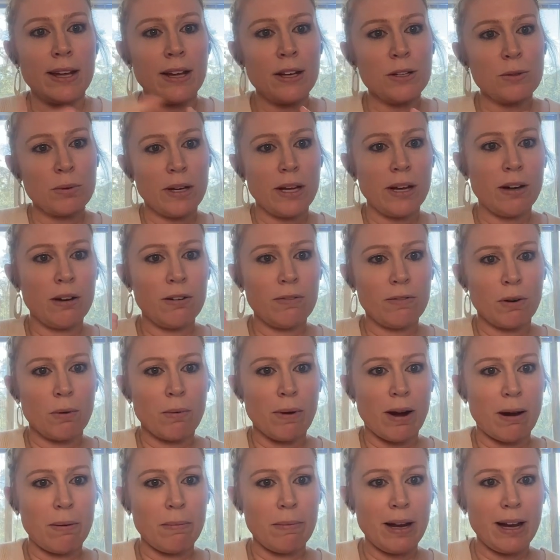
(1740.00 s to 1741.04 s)
things would get
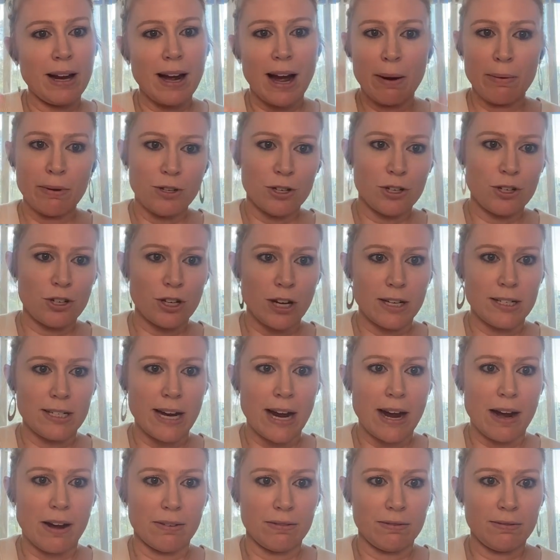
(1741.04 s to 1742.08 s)
overwhelming, I would just shut
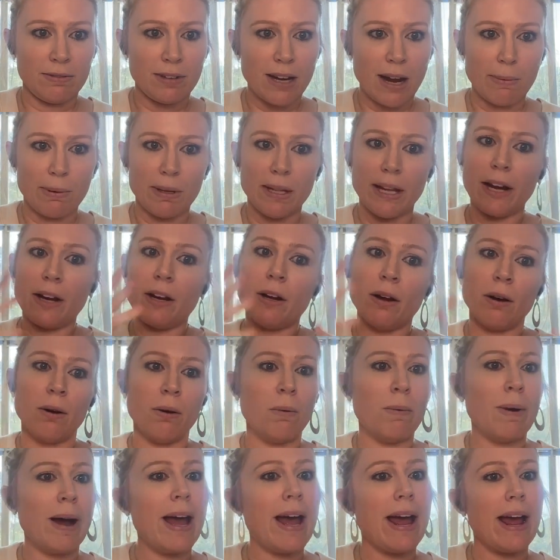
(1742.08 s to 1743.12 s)
down. I would like go
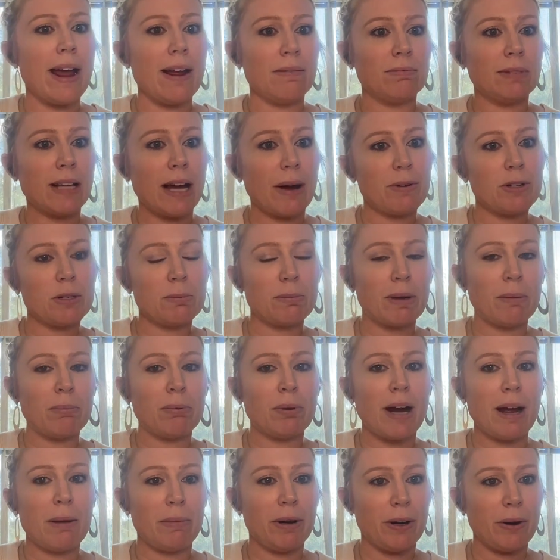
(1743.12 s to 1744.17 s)
away. That was my
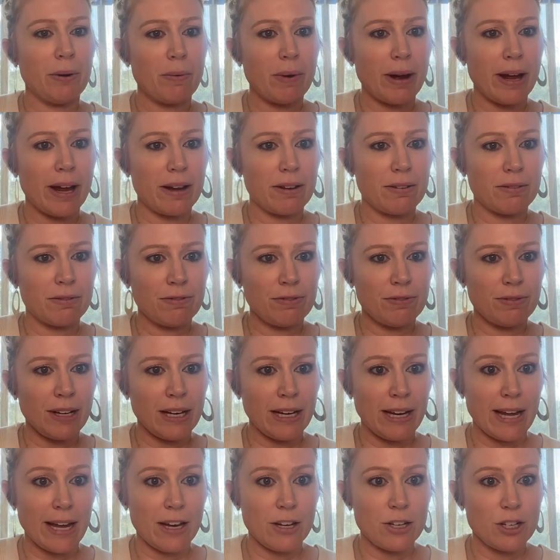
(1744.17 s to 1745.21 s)
primary way of
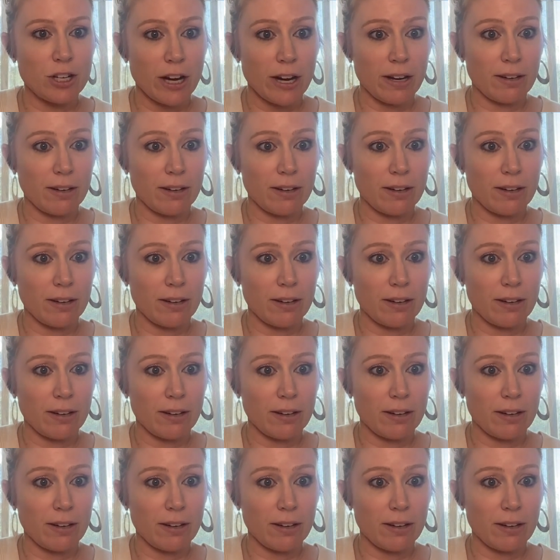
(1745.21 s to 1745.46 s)
engaging.